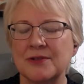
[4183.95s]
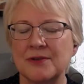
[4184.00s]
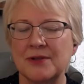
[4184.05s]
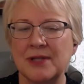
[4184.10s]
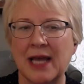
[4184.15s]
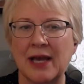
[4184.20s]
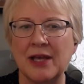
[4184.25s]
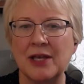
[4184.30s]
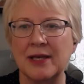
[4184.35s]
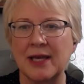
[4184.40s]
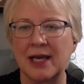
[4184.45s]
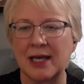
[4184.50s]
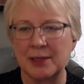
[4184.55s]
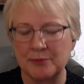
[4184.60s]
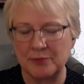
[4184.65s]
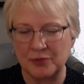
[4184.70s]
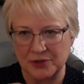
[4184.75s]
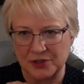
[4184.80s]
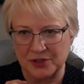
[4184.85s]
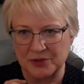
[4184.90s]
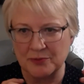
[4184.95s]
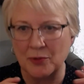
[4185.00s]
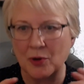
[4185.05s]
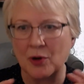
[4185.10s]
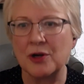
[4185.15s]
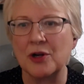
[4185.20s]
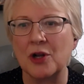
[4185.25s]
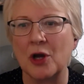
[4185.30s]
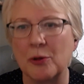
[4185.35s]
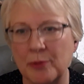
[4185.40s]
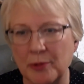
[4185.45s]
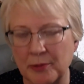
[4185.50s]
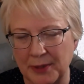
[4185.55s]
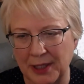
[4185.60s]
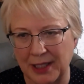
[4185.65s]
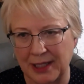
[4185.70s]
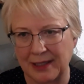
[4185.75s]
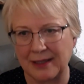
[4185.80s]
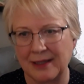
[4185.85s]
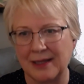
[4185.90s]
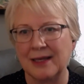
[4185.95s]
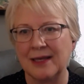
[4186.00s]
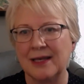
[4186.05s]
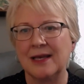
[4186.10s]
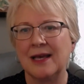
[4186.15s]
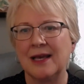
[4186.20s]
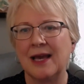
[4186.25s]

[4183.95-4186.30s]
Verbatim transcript: So now you got to push more dopamine